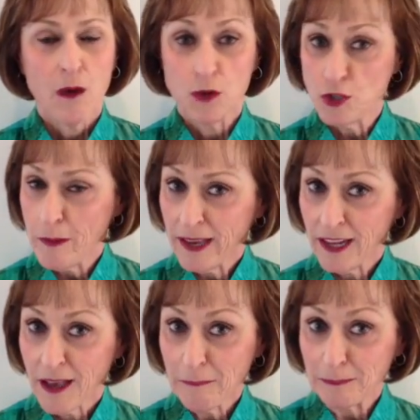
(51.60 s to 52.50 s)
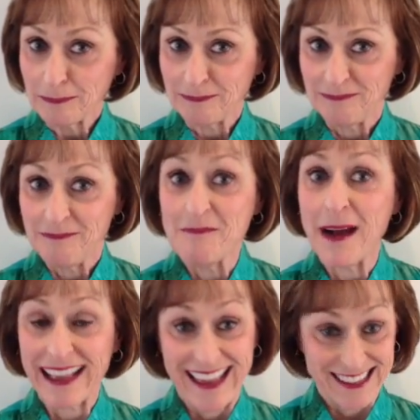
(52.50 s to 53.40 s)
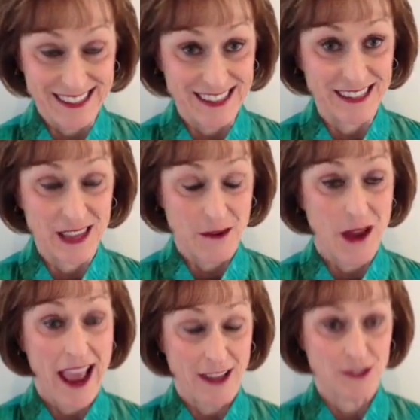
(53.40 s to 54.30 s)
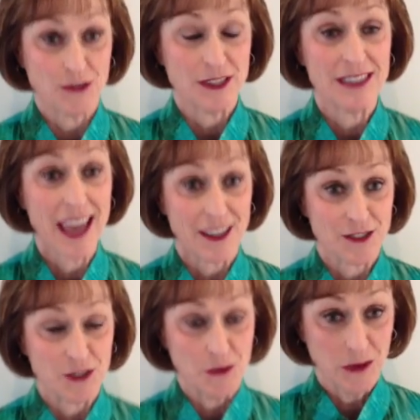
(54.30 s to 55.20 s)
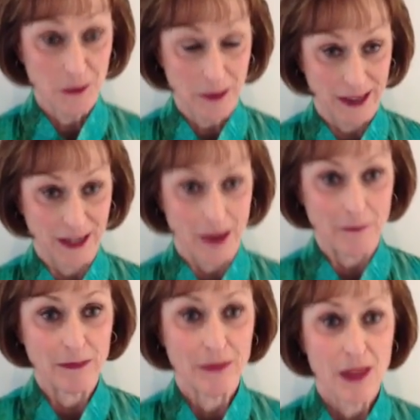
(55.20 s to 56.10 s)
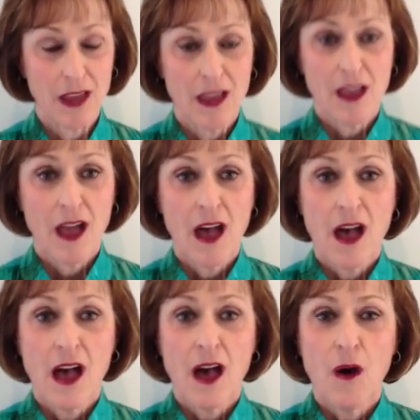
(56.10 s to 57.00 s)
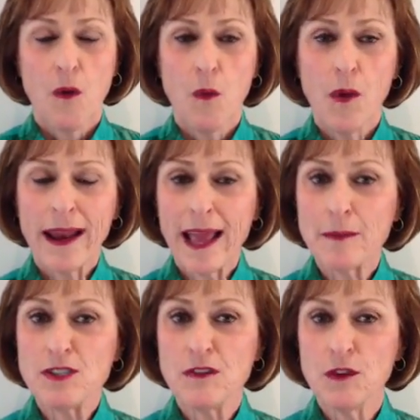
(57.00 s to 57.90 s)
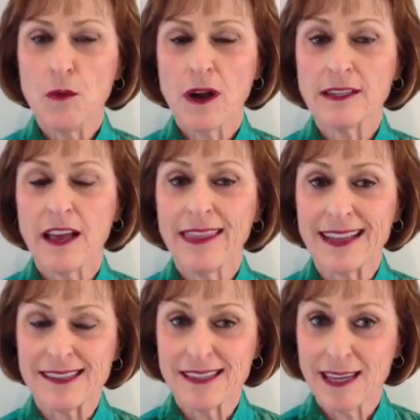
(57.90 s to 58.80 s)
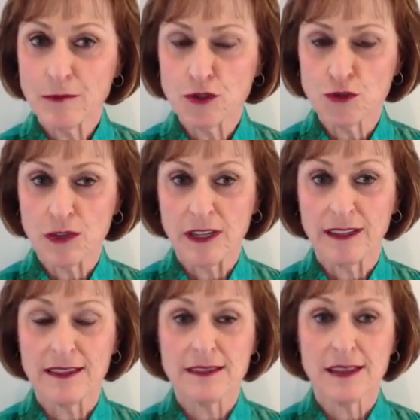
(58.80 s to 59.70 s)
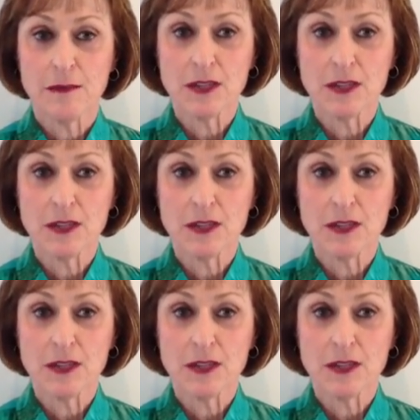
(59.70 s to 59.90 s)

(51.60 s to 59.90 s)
Would you pick it up? My guess is the answer is yes, you will pick it up. What happens if you walk down that same street at the same